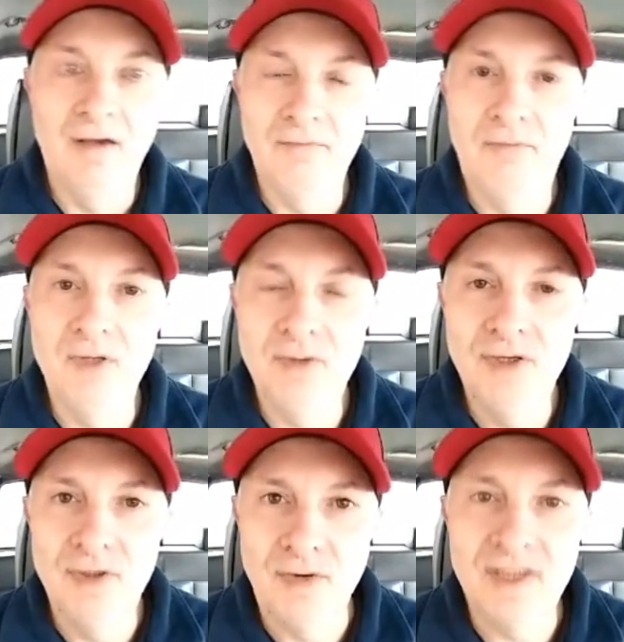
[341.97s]

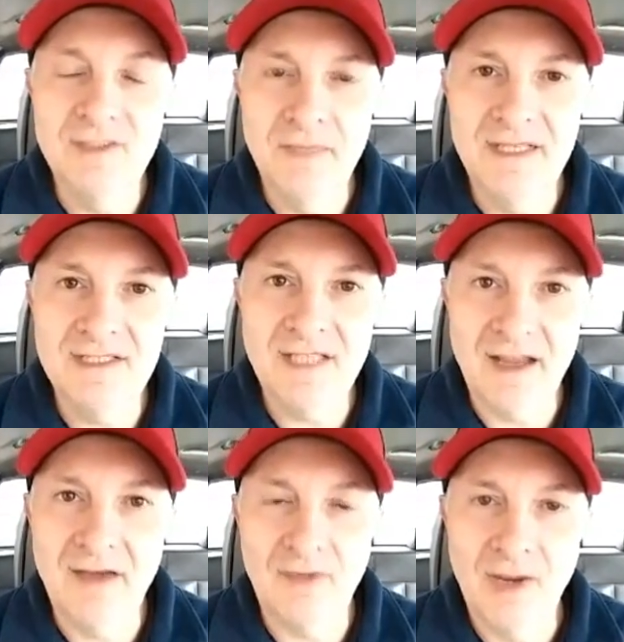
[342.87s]
boo-hoo, it's being
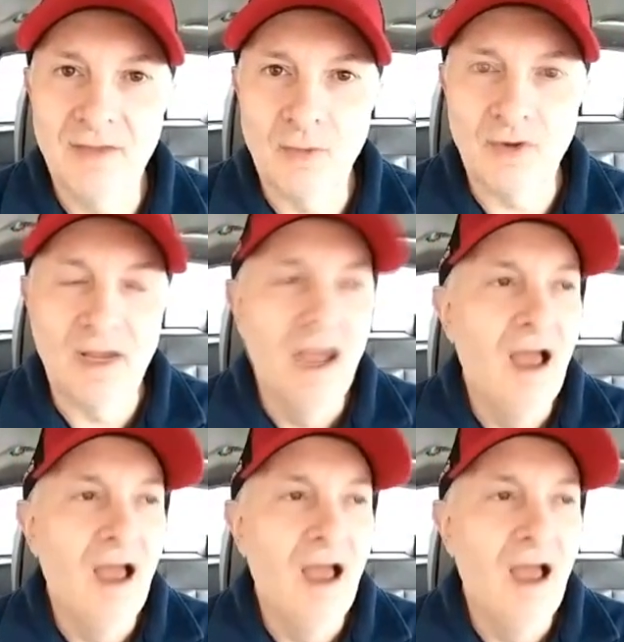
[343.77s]
sent out around the world.